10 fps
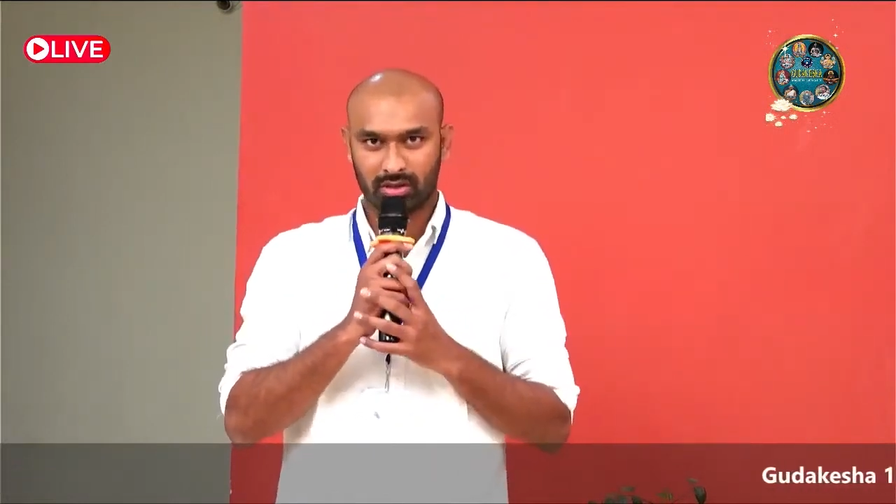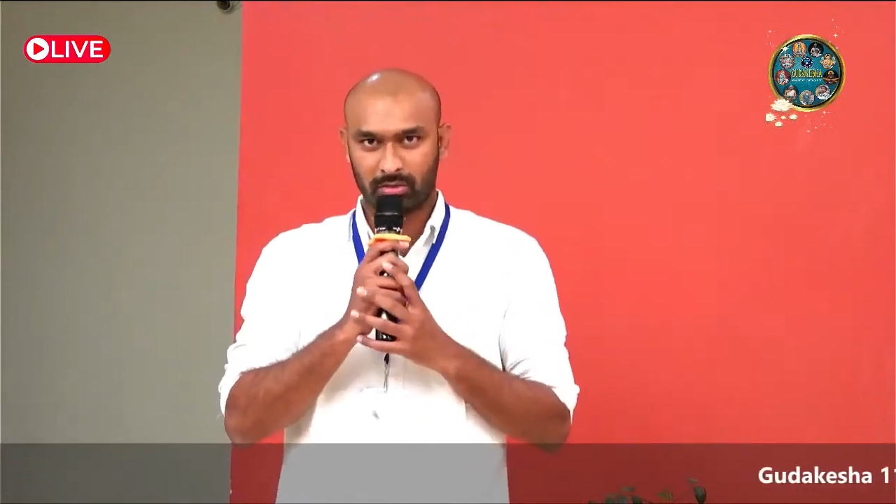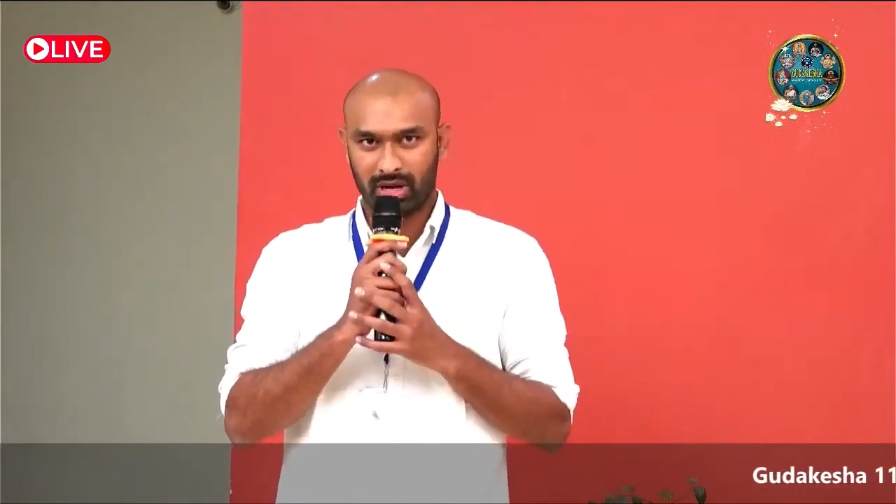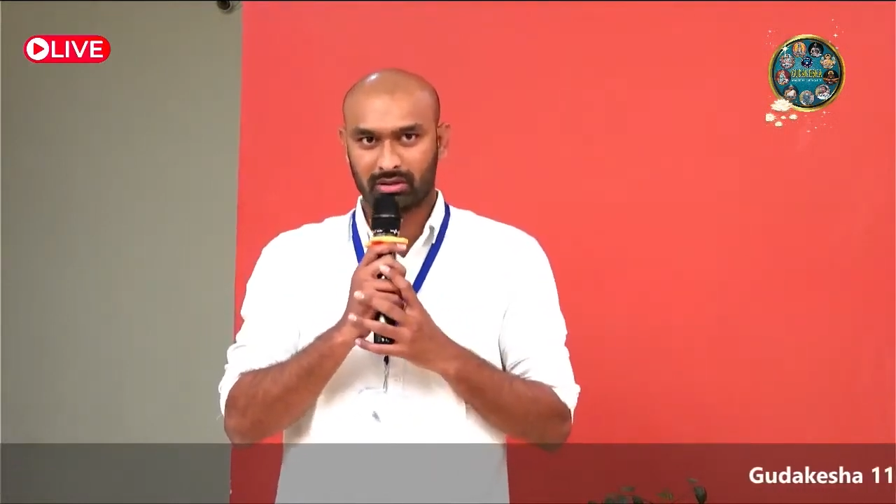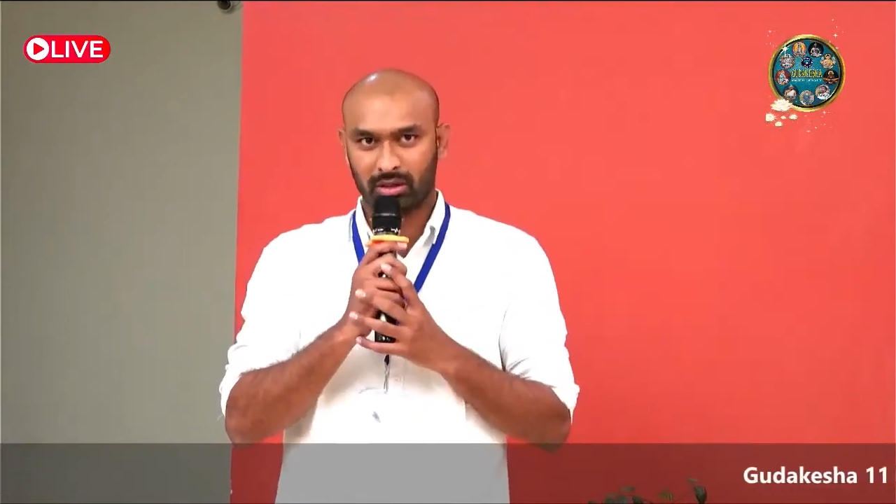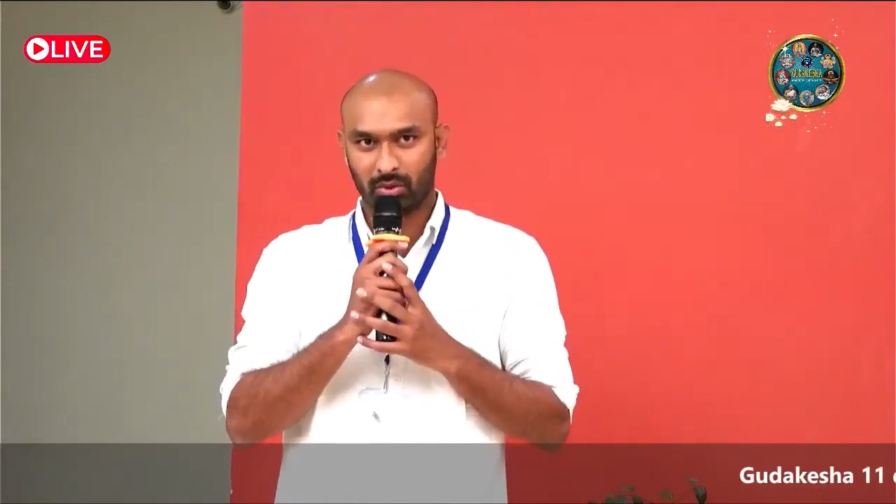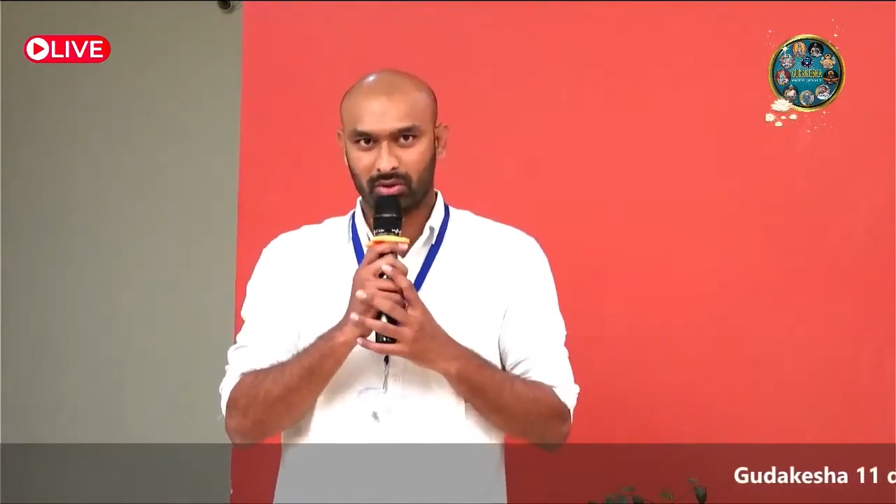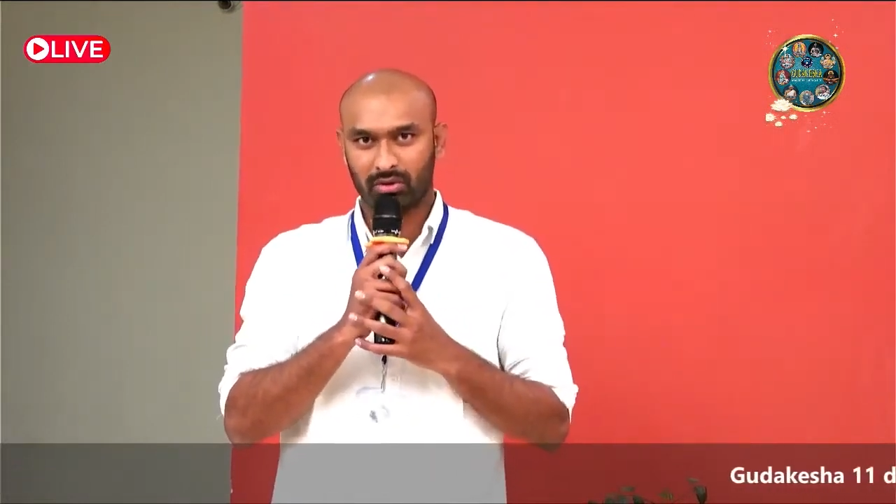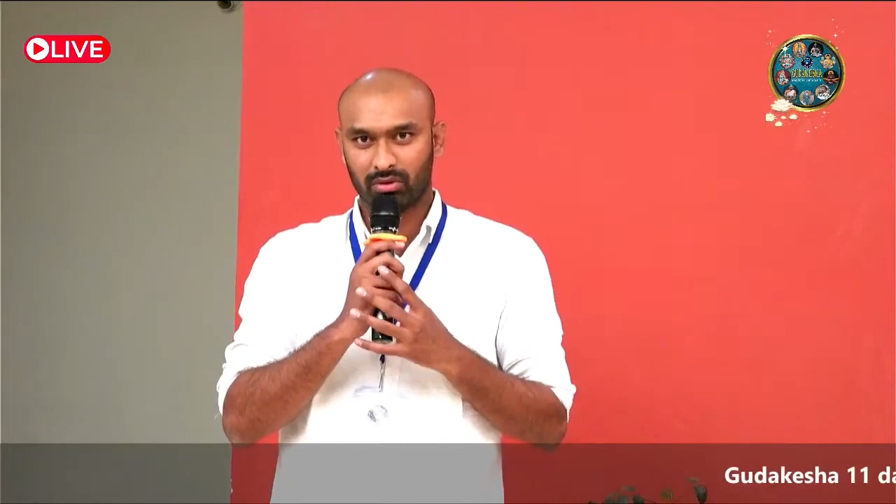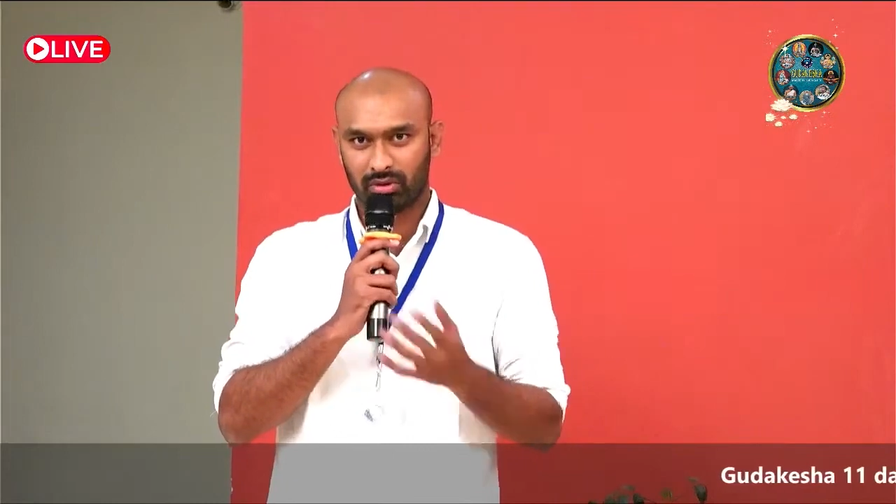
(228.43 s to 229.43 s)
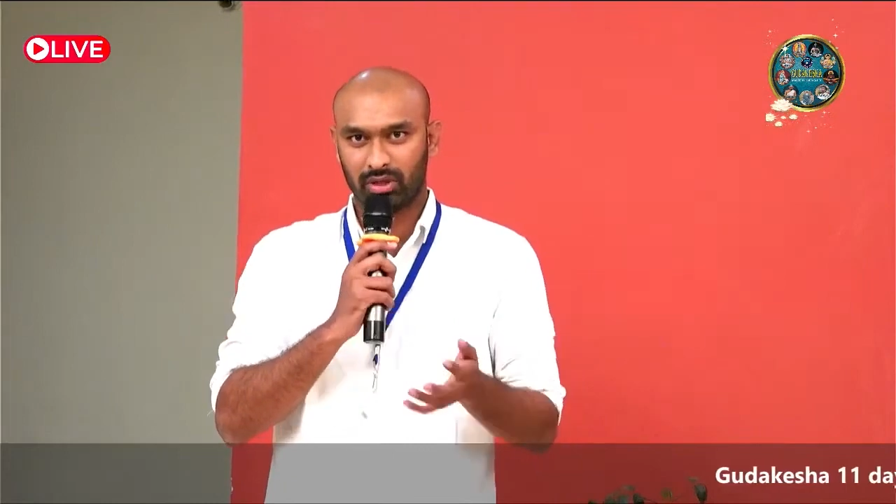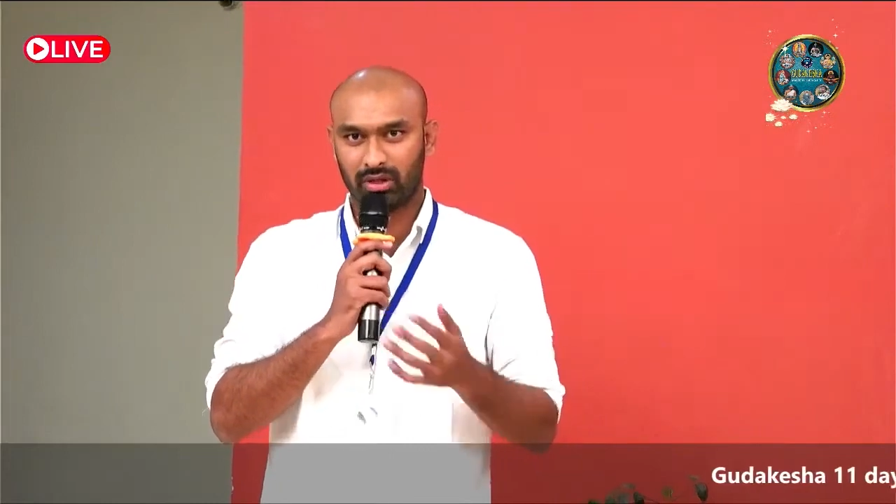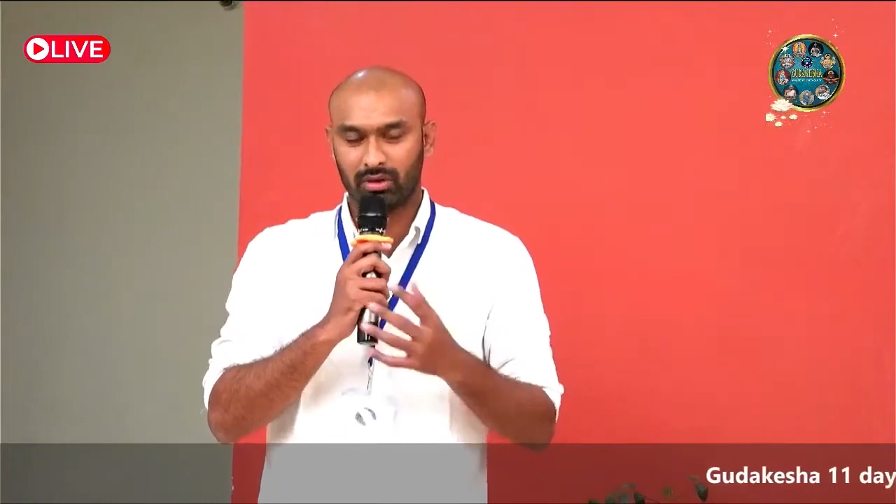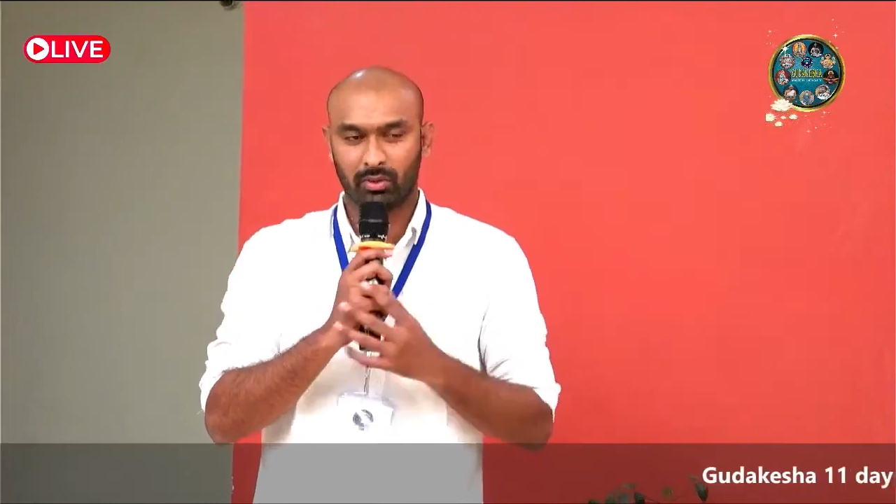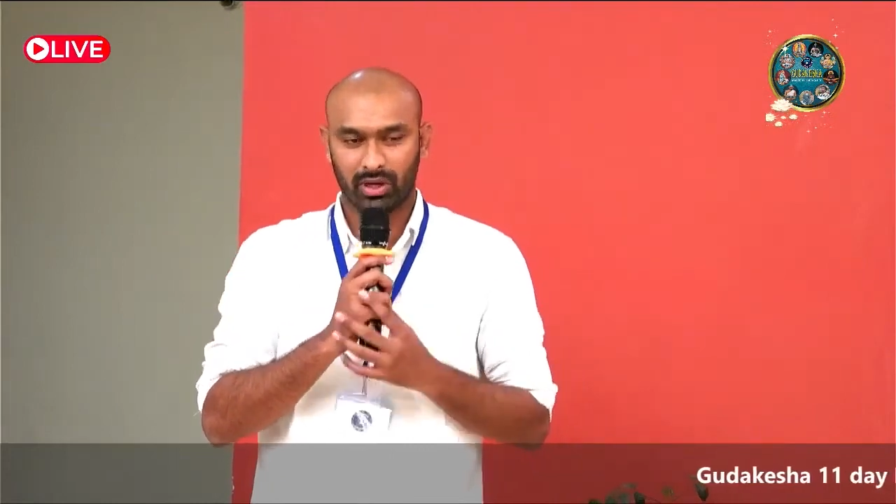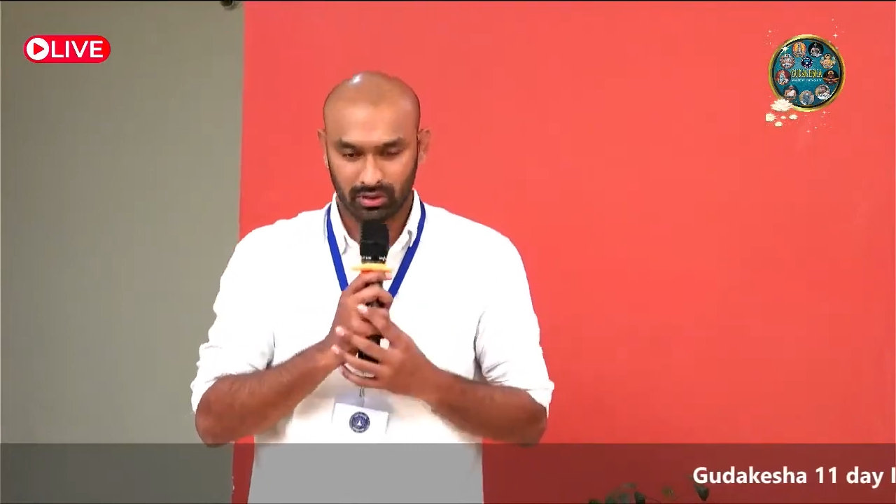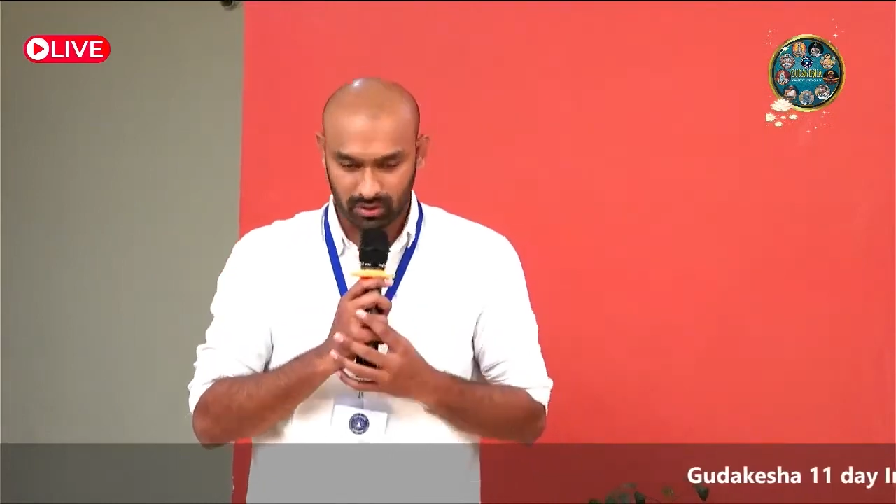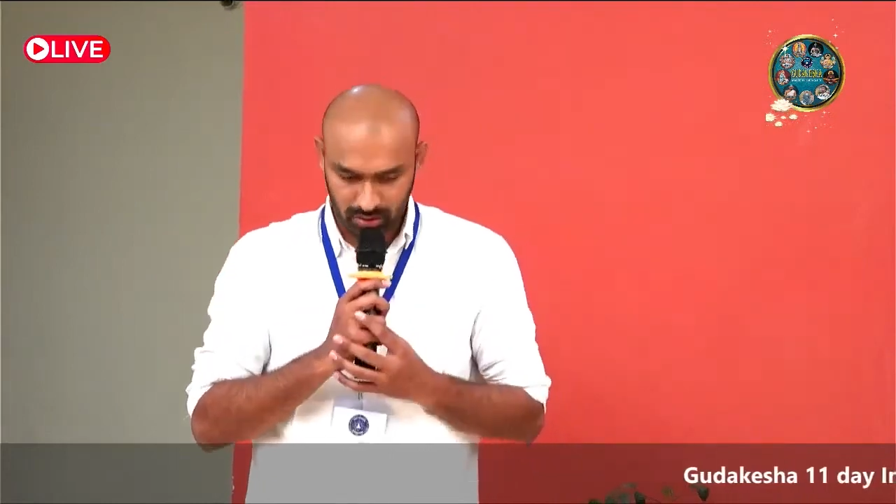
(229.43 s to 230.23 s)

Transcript: back support here while